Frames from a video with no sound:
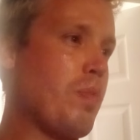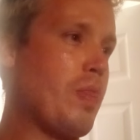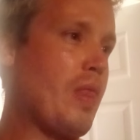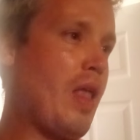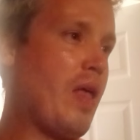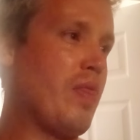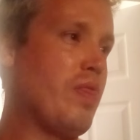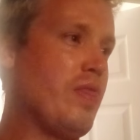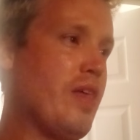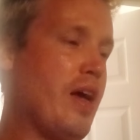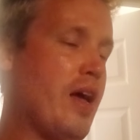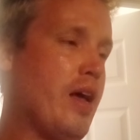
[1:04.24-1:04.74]

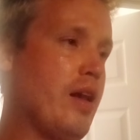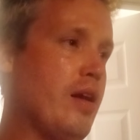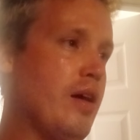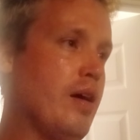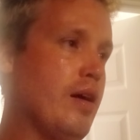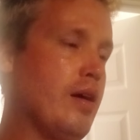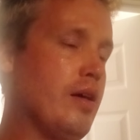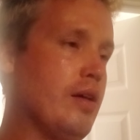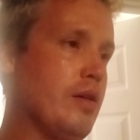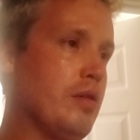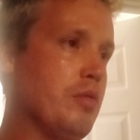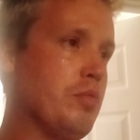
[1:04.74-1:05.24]

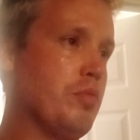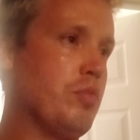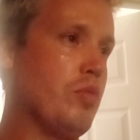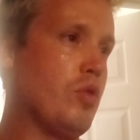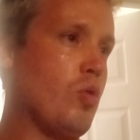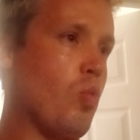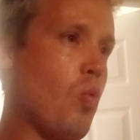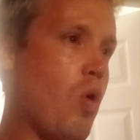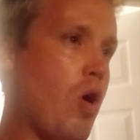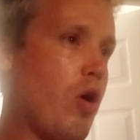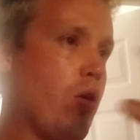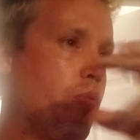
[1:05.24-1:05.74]
the
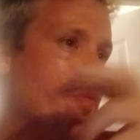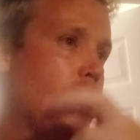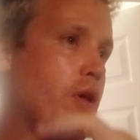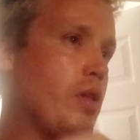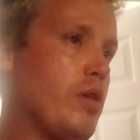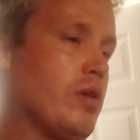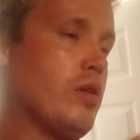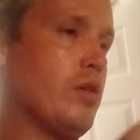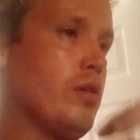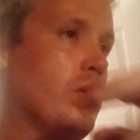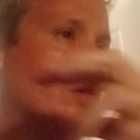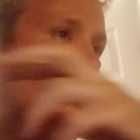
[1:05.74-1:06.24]

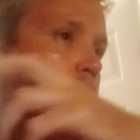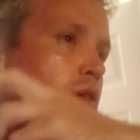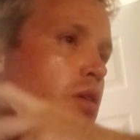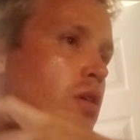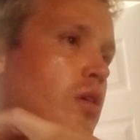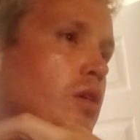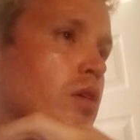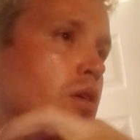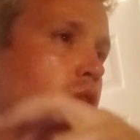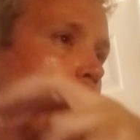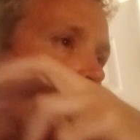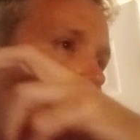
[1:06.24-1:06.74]
watermelon
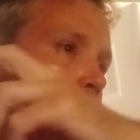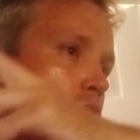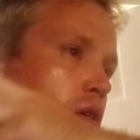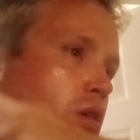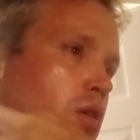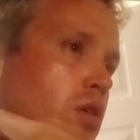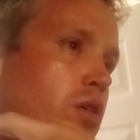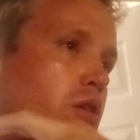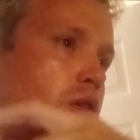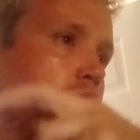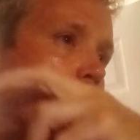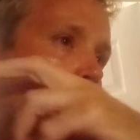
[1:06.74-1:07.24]

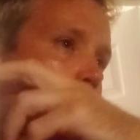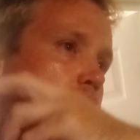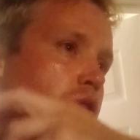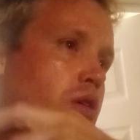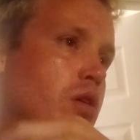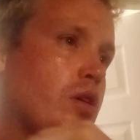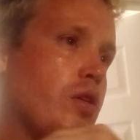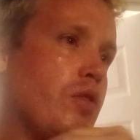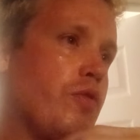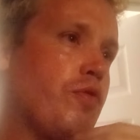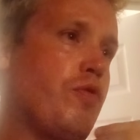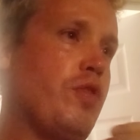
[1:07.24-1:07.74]

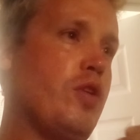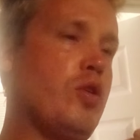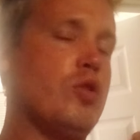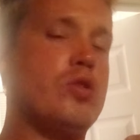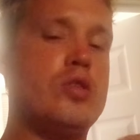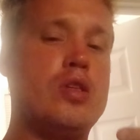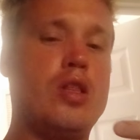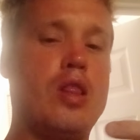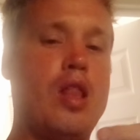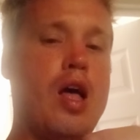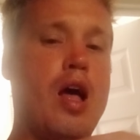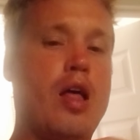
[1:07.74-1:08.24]
feels a
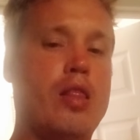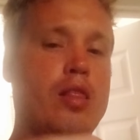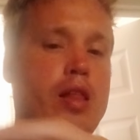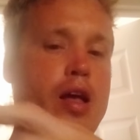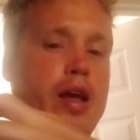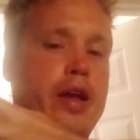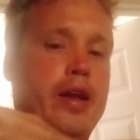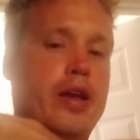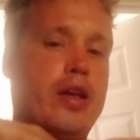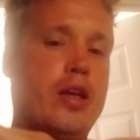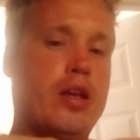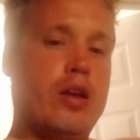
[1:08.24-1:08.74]
lot
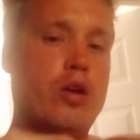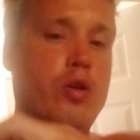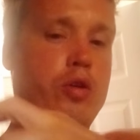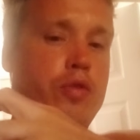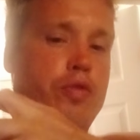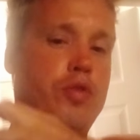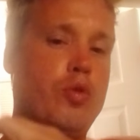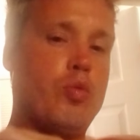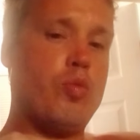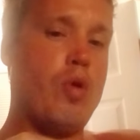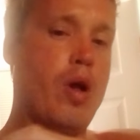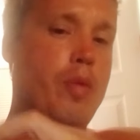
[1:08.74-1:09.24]
like, if
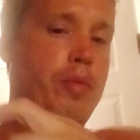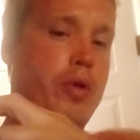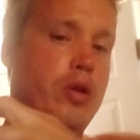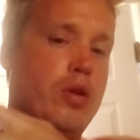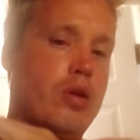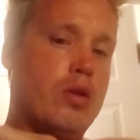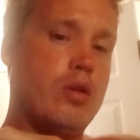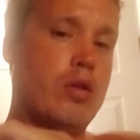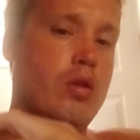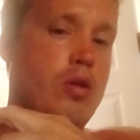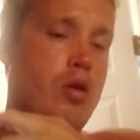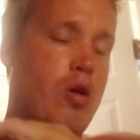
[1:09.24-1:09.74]
you rub it
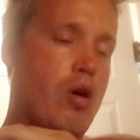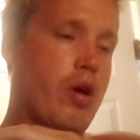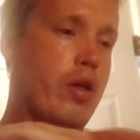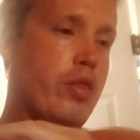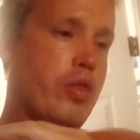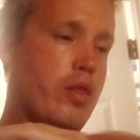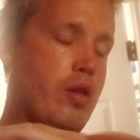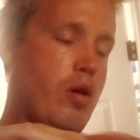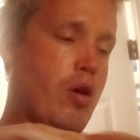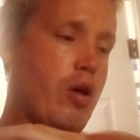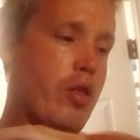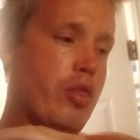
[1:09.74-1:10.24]

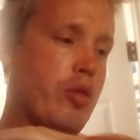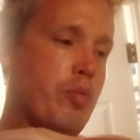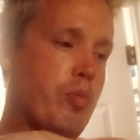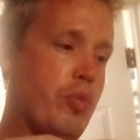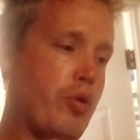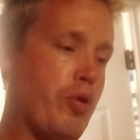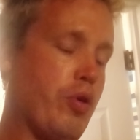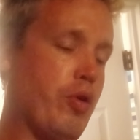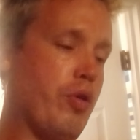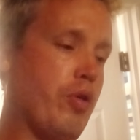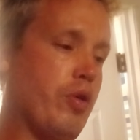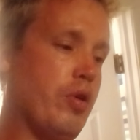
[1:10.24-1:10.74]
on the
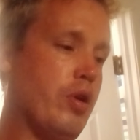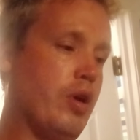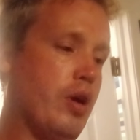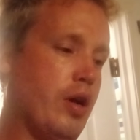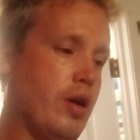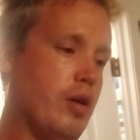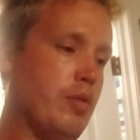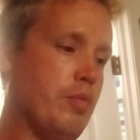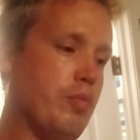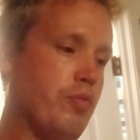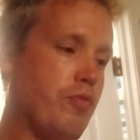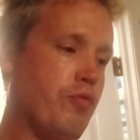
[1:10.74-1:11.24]

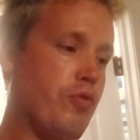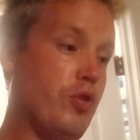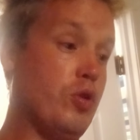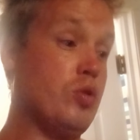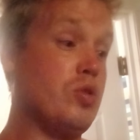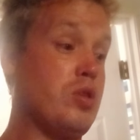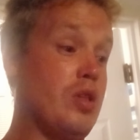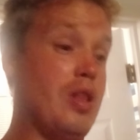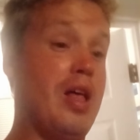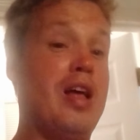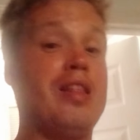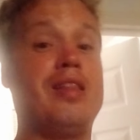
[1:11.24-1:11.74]
burn, feels a
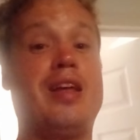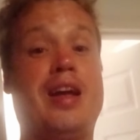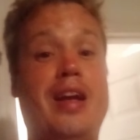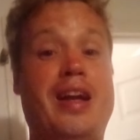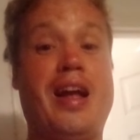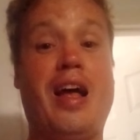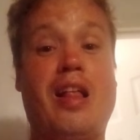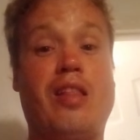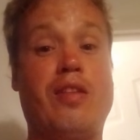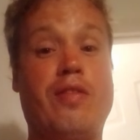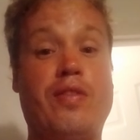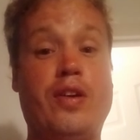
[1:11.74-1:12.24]
lot like
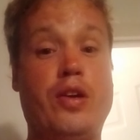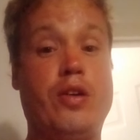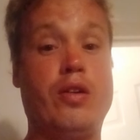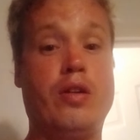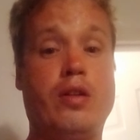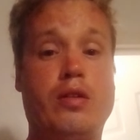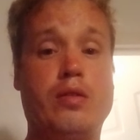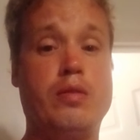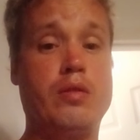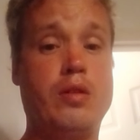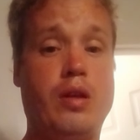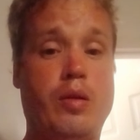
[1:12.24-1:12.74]
aloe vera.
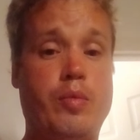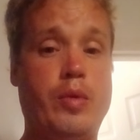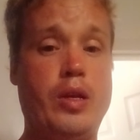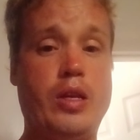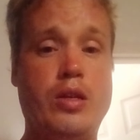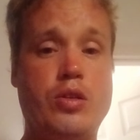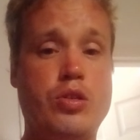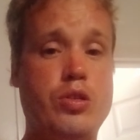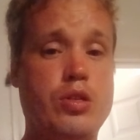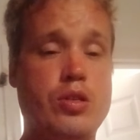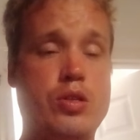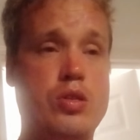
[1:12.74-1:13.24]
I mean,
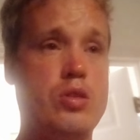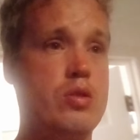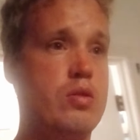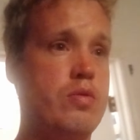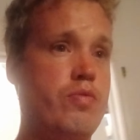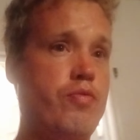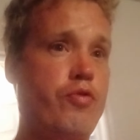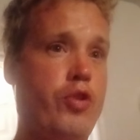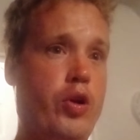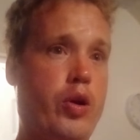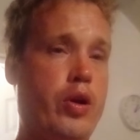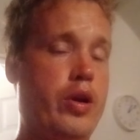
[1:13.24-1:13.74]
it's just
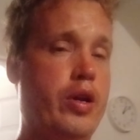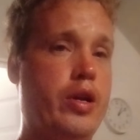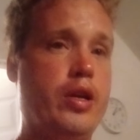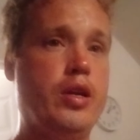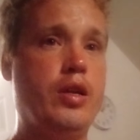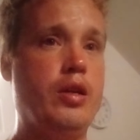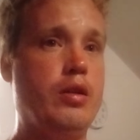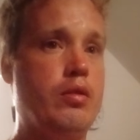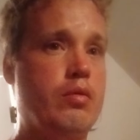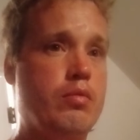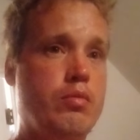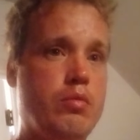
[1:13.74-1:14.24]

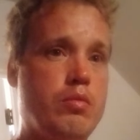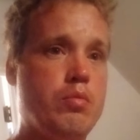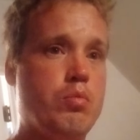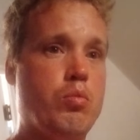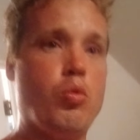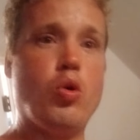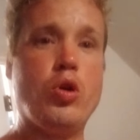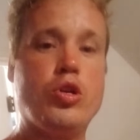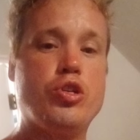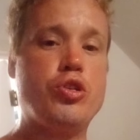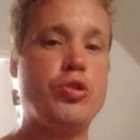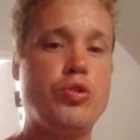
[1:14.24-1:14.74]
very
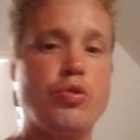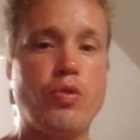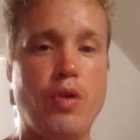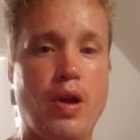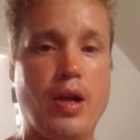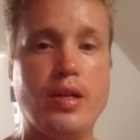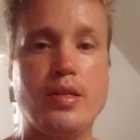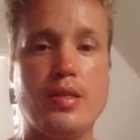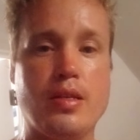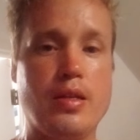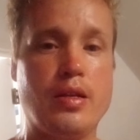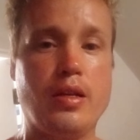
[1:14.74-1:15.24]

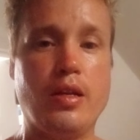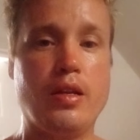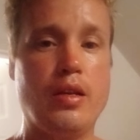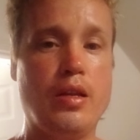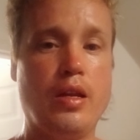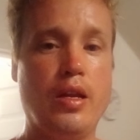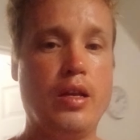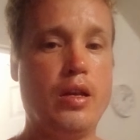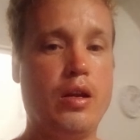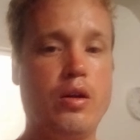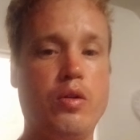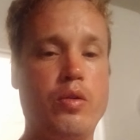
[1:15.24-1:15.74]
moisturizing,
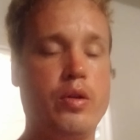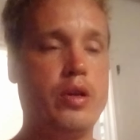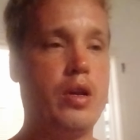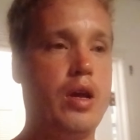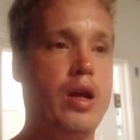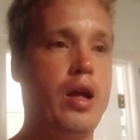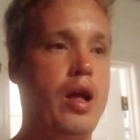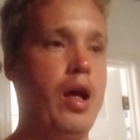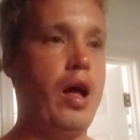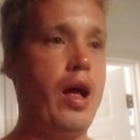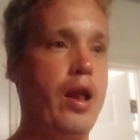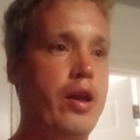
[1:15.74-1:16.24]
and
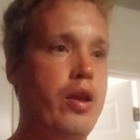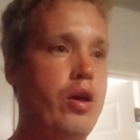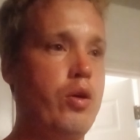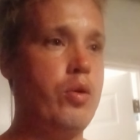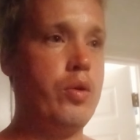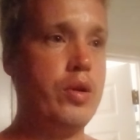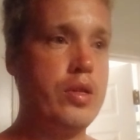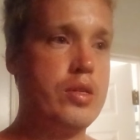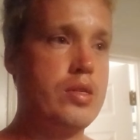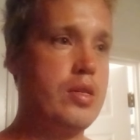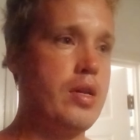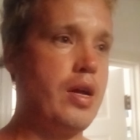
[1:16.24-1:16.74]
I know
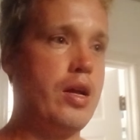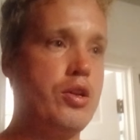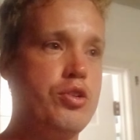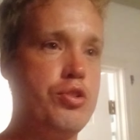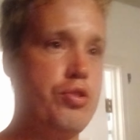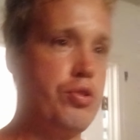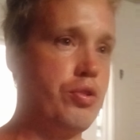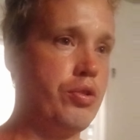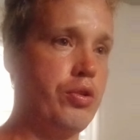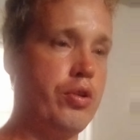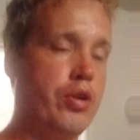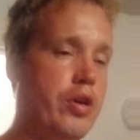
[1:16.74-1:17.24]
it's got
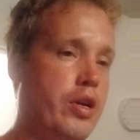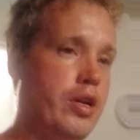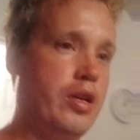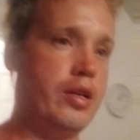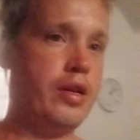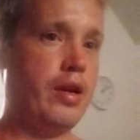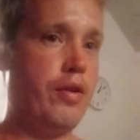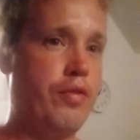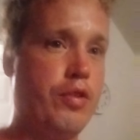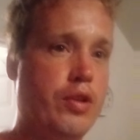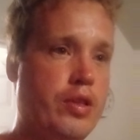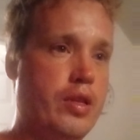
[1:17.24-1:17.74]
sugar in it and
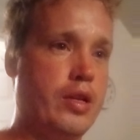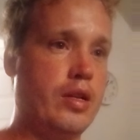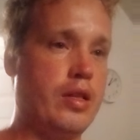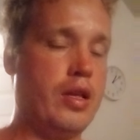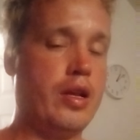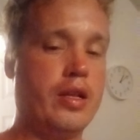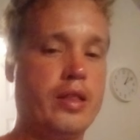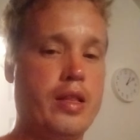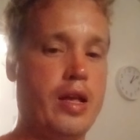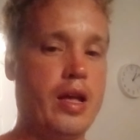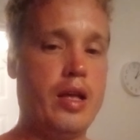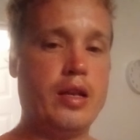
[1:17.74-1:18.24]
everything
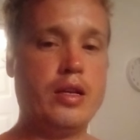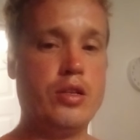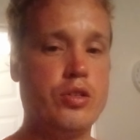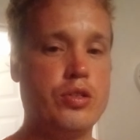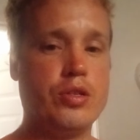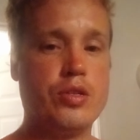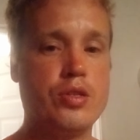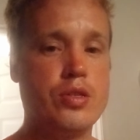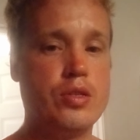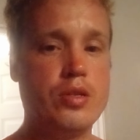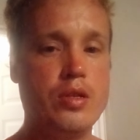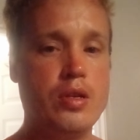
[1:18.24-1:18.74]
like that. It
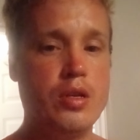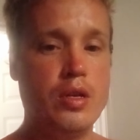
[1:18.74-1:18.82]
just